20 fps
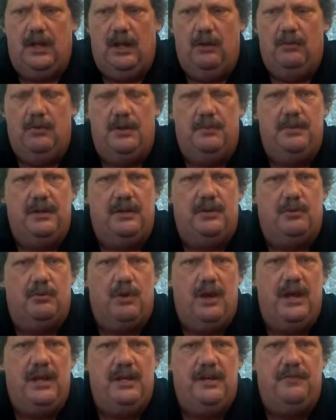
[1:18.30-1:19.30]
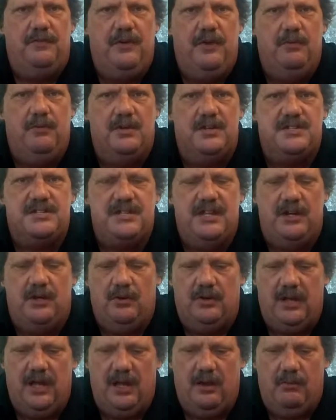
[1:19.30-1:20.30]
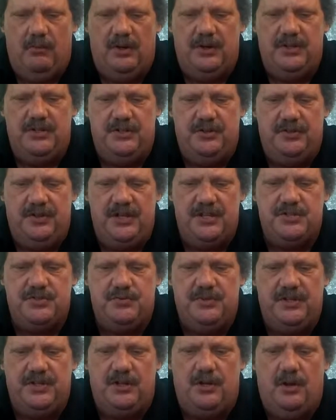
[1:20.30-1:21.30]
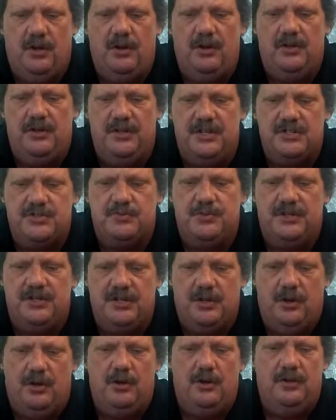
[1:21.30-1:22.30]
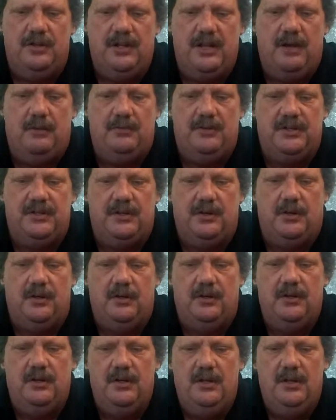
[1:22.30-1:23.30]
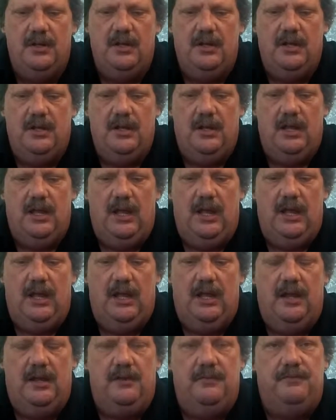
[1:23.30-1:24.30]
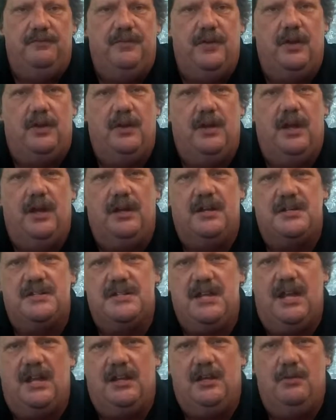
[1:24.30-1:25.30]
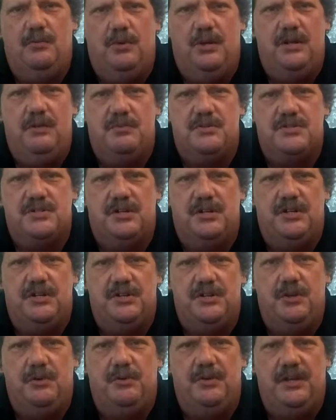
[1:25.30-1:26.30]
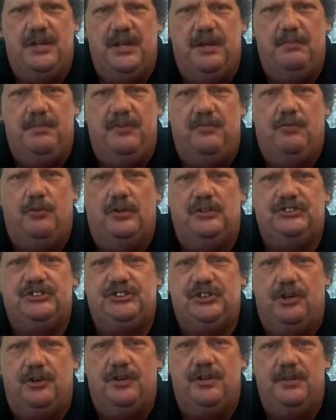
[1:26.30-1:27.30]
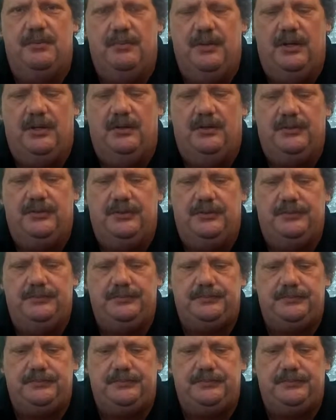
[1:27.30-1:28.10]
It would have been great if he would have said, okay, I want to do this with the car, and that with the car, and figured out exactly what he was going to do with it before he started the build.